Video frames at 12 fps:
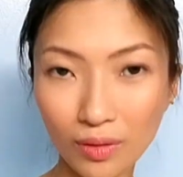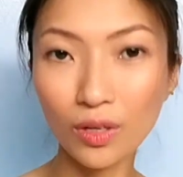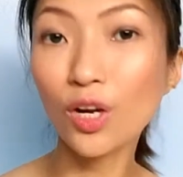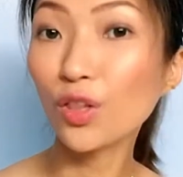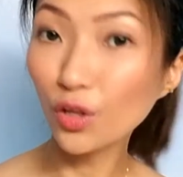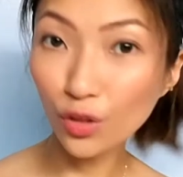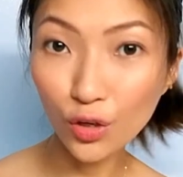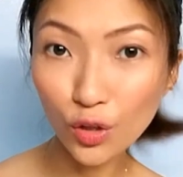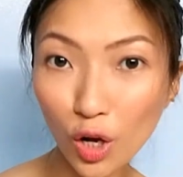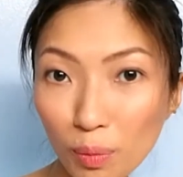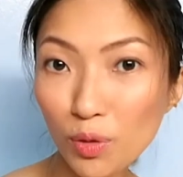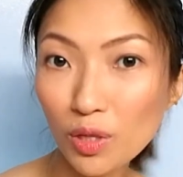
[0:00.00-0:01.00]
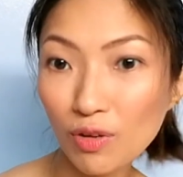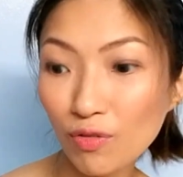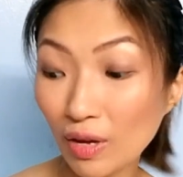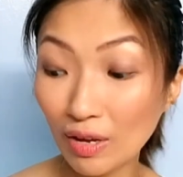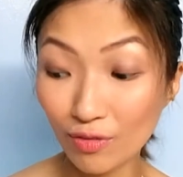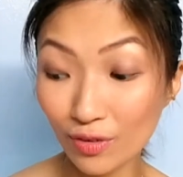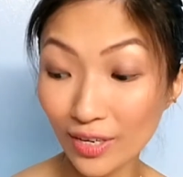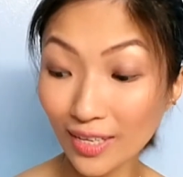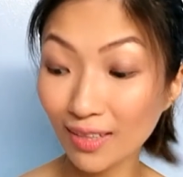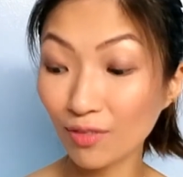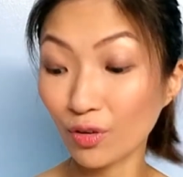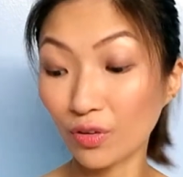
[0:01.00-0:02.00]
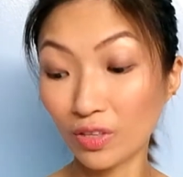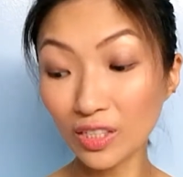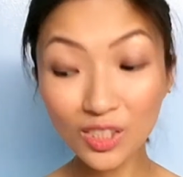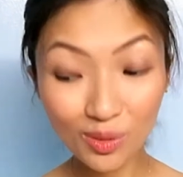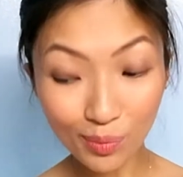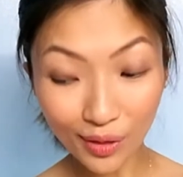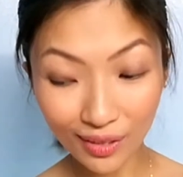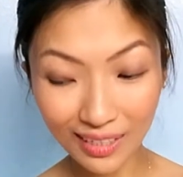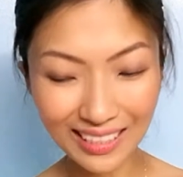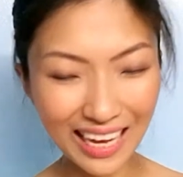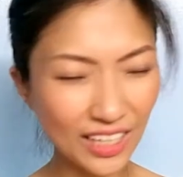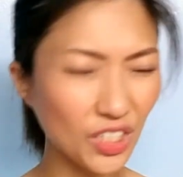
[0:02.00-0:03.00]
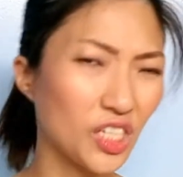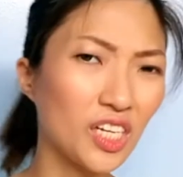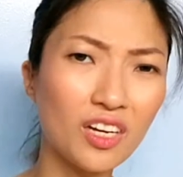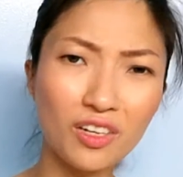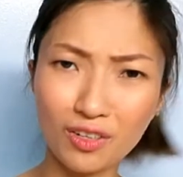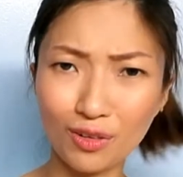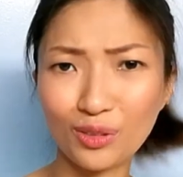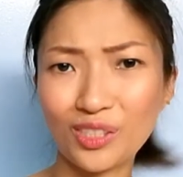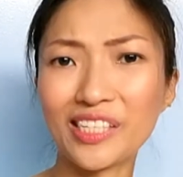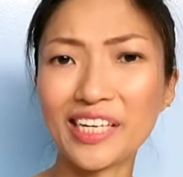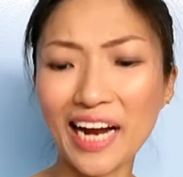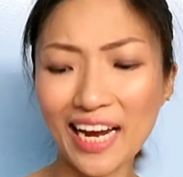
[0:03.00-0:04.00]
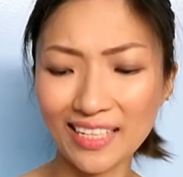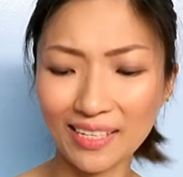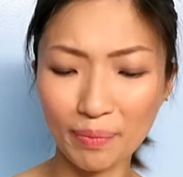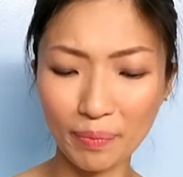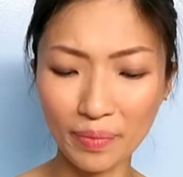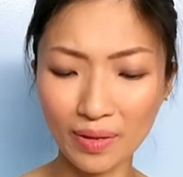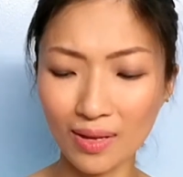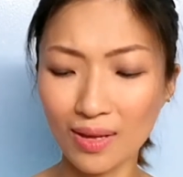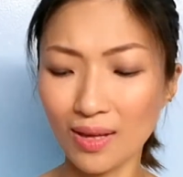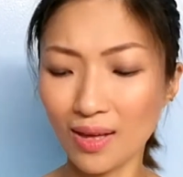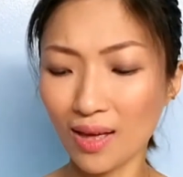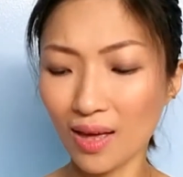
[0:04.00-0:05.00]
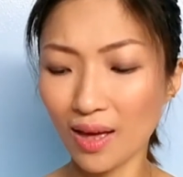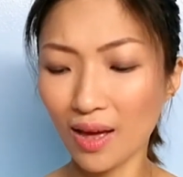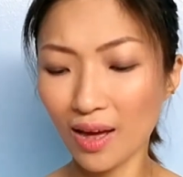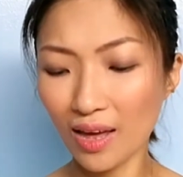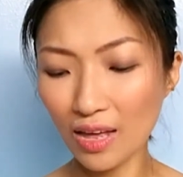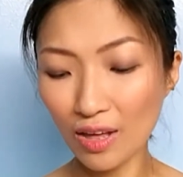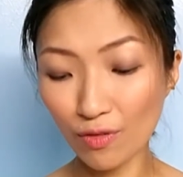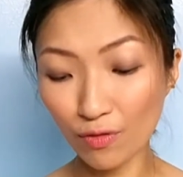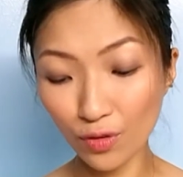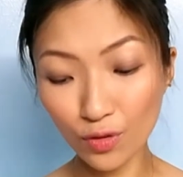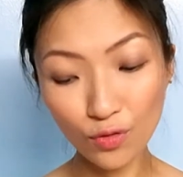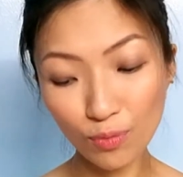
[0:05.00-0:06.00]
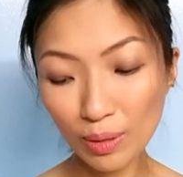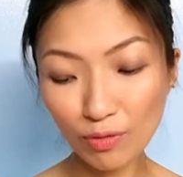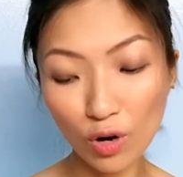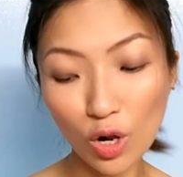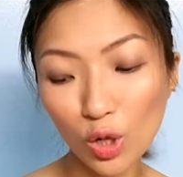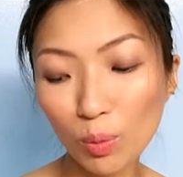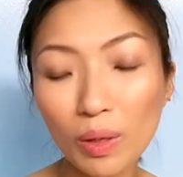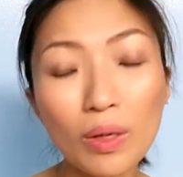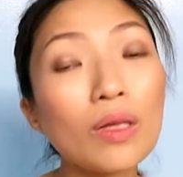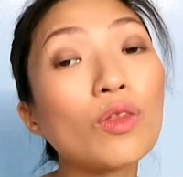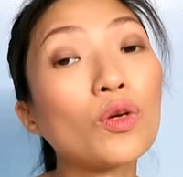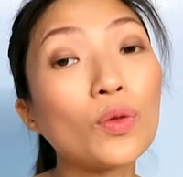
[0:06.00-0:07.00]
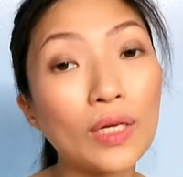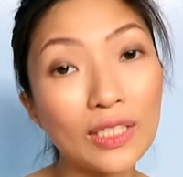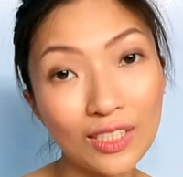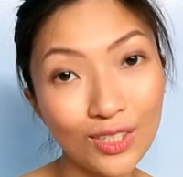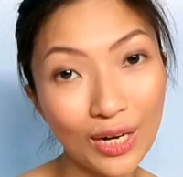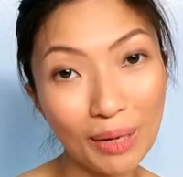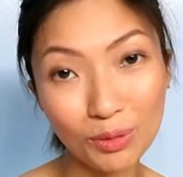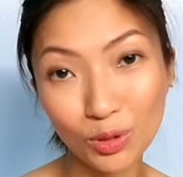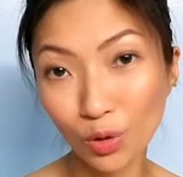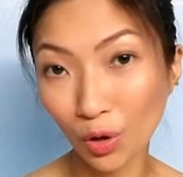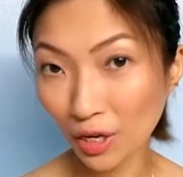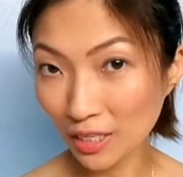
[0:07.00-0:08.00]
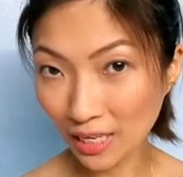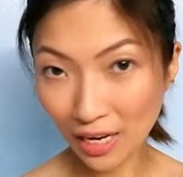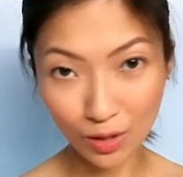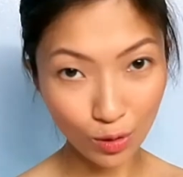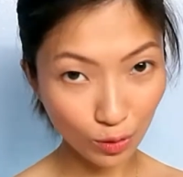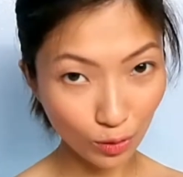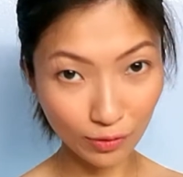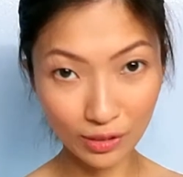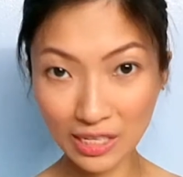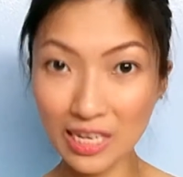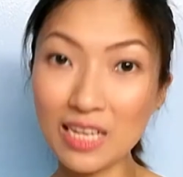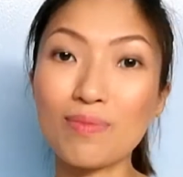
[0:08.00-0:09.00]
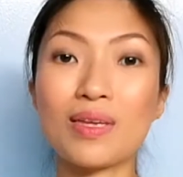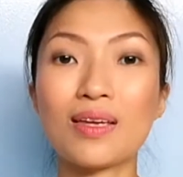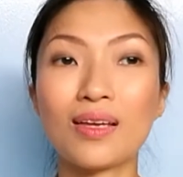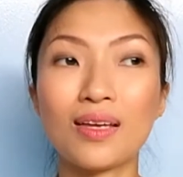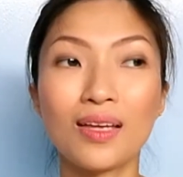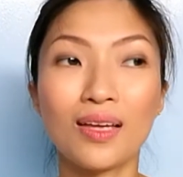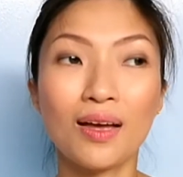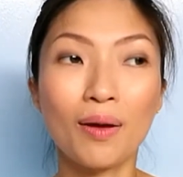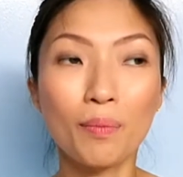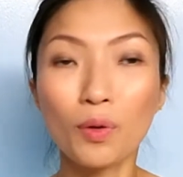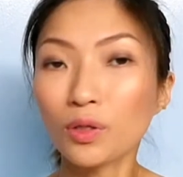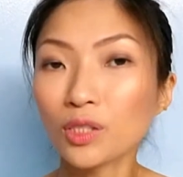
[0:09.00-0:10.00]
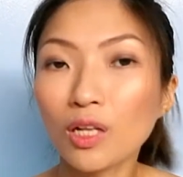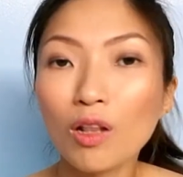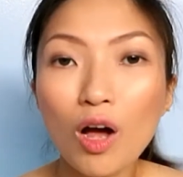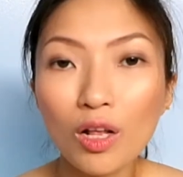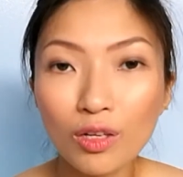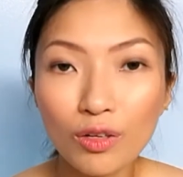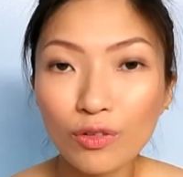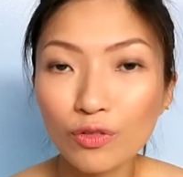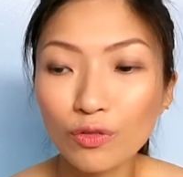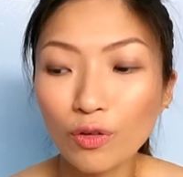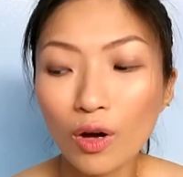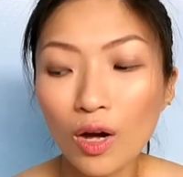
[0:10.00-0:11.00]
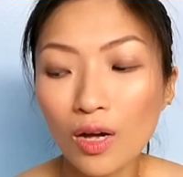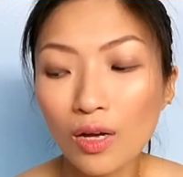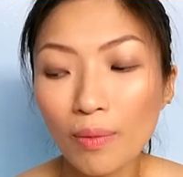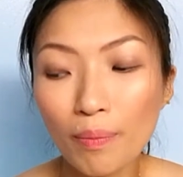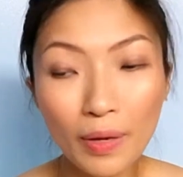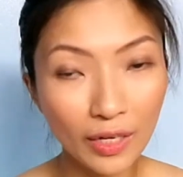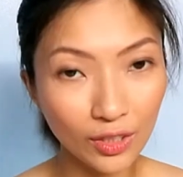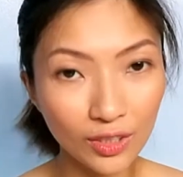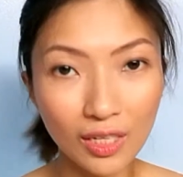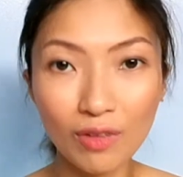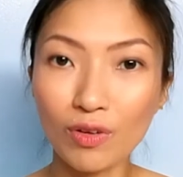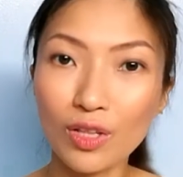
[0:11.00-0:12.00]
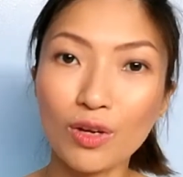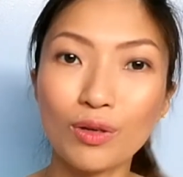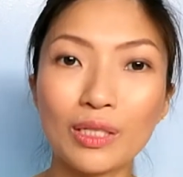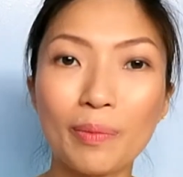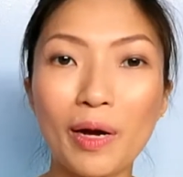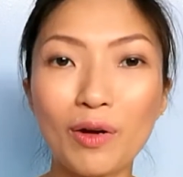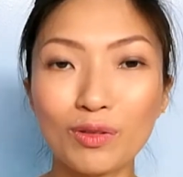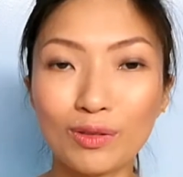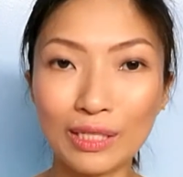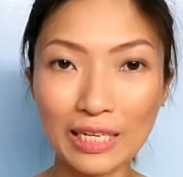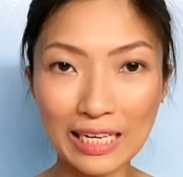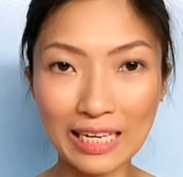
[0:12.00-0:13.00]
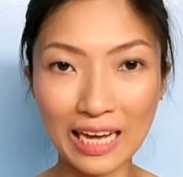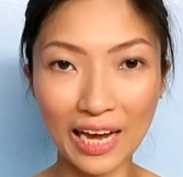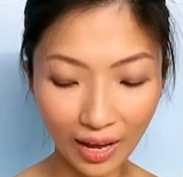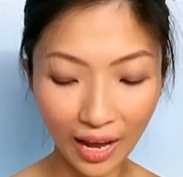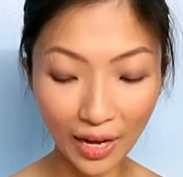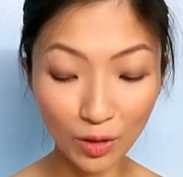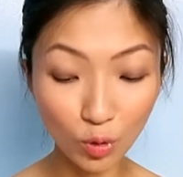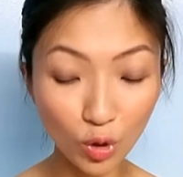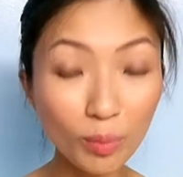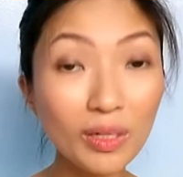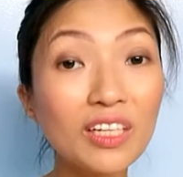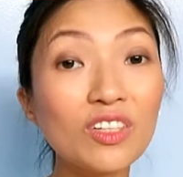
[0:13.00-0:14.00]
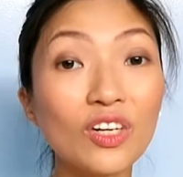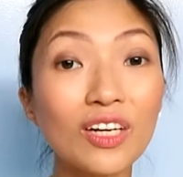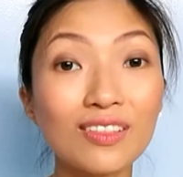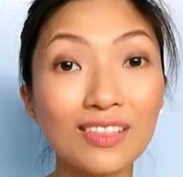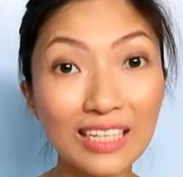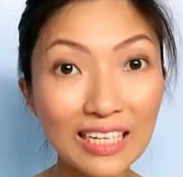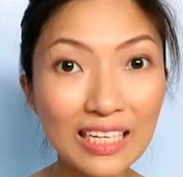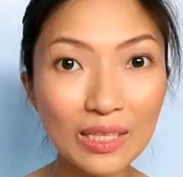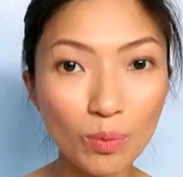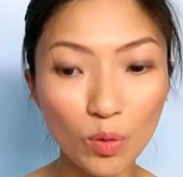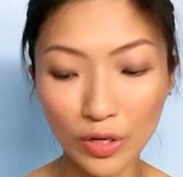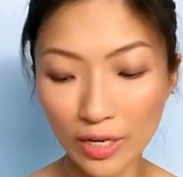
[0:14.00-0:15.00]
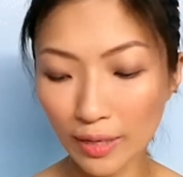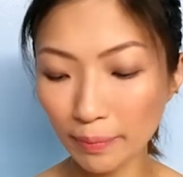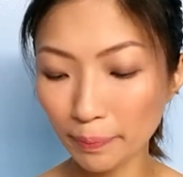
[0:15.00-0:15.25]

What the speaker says: Another non-beauty favorite for this month is actually a grocery item. If you've been following me through Instagram stories, I know you've seen me post a lot of pictures and videos about tea. I normally drink tea in the morning,